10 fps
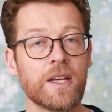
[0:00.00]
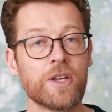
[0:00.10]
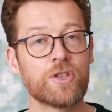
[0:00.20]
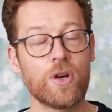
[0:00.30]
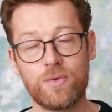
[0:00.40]

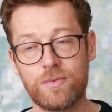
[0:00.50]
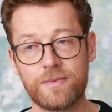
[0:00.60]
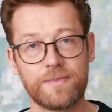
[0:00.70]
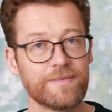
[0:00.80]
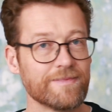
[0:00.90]

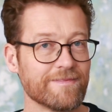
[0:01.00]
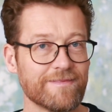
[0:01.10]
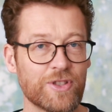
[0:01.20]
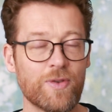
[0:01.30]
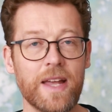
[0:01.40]
So
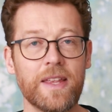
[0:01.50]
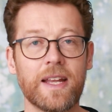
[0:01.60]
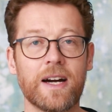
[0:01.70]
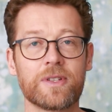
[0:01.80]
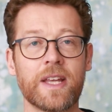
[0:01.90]
try that
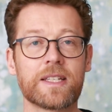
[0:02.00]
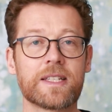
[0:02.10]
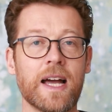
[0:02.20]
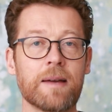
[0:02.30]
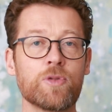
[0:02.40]
out next
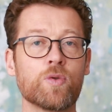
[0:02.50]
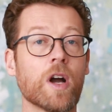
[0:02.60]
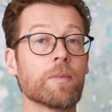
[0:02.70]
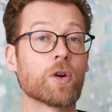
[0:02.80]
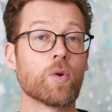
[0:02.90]
time you
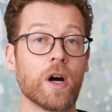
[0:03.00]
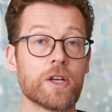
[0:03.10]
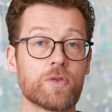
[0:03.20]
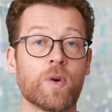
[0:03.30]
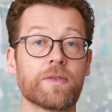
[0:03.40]
come
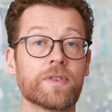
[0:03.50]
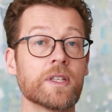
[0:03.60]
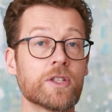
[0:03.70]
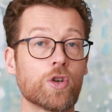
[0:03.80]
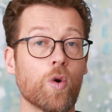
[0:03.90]
across one of
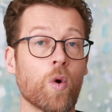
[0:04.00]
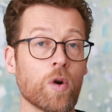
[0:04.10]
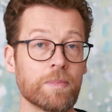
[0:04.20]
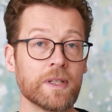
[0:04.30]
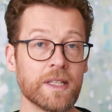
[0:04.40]
these
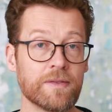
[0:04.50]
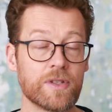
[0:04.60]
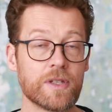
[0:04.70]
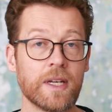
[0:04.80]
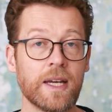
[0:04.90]
core
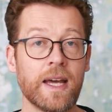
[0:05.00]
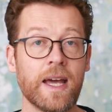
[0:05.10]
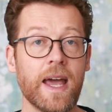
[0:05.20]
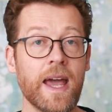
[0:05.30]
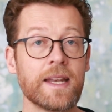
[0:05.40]
beliefs.
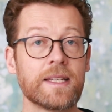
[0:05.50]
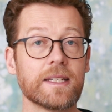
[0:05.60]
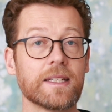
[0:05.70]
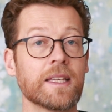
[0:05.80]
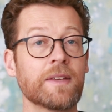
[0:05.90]
And
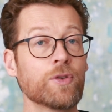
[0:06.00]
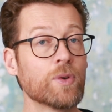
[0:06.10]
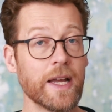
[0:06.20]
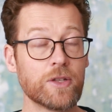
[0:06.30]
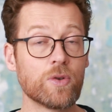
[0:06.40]
if you'd
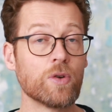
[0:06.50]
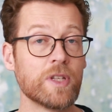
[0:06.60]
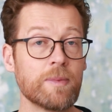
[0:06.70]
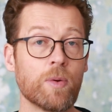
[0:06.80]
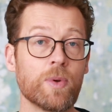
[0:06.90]
like to go
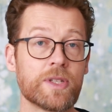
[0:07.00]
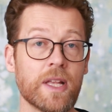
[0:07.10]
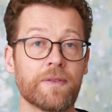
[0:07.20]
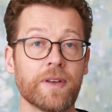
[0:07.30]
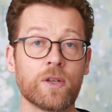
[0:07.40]
deeper with
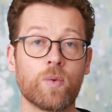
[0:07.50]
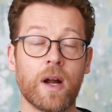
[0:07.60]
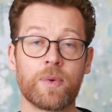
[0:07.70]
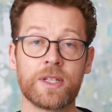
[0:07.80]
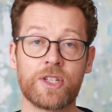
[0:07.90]

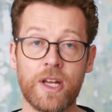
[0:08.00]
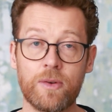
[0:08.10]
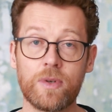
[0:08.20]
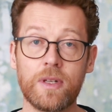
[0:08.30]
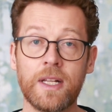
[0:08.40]
self-inquiry in
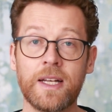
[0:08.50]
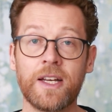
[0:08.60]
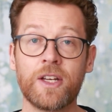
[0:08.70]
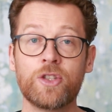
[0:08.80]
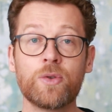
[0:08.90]
general,
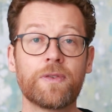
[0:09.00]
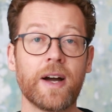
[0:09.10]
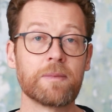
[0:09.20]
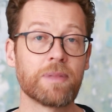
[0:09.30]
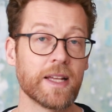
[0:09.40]
you'll
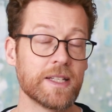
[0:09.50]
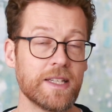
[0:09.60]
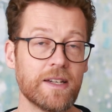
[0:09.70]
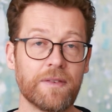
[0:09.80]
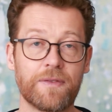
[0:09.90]
find
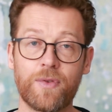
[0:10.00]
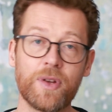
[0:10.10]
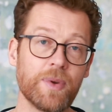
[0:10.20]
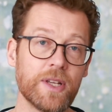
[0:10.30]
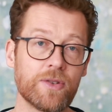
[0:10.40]
plenty of
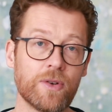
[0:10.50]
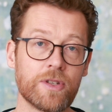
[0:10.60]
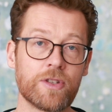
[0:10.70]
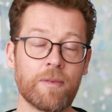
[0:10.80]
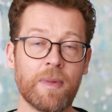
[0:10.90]
free
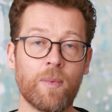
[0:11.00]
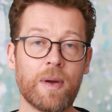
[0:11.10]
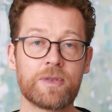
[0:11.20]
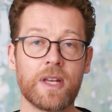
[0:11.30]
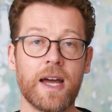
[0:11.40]
resources on my
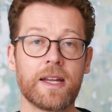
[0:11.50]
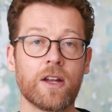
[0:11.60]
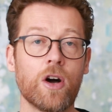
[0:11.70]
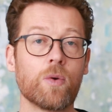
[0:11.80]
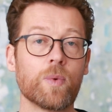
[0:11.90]
website,
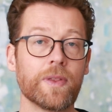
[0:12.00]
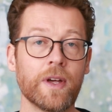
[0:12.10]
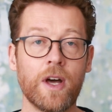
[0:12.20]
along with